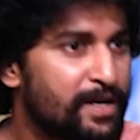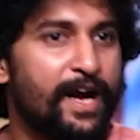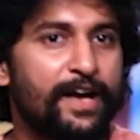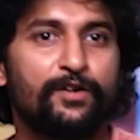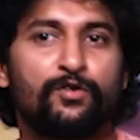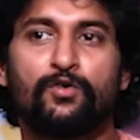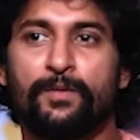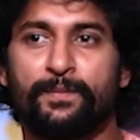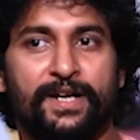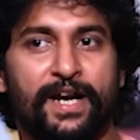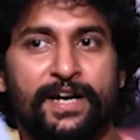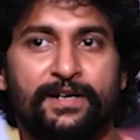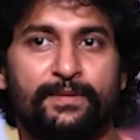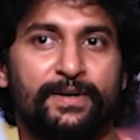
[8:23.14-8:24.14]
I grew up in
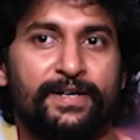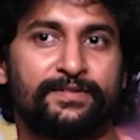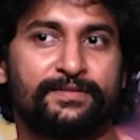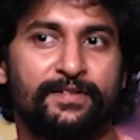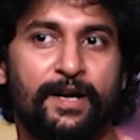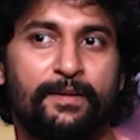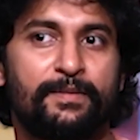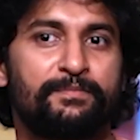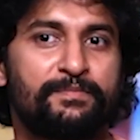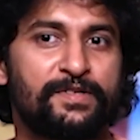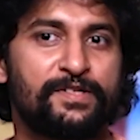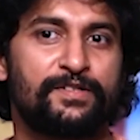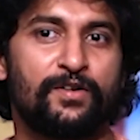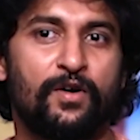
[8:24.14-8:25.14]
Hyderabad. I'm a
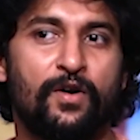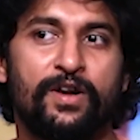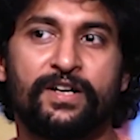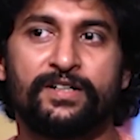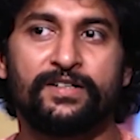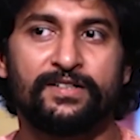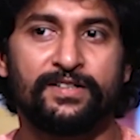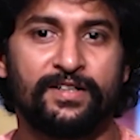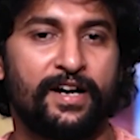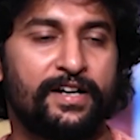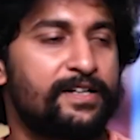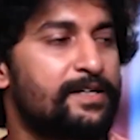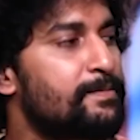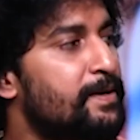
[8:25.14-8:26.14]
solid
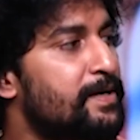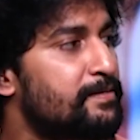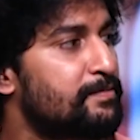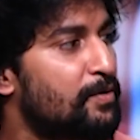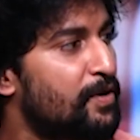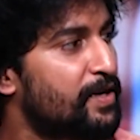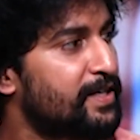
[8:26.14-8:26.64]
Hyderabad boy.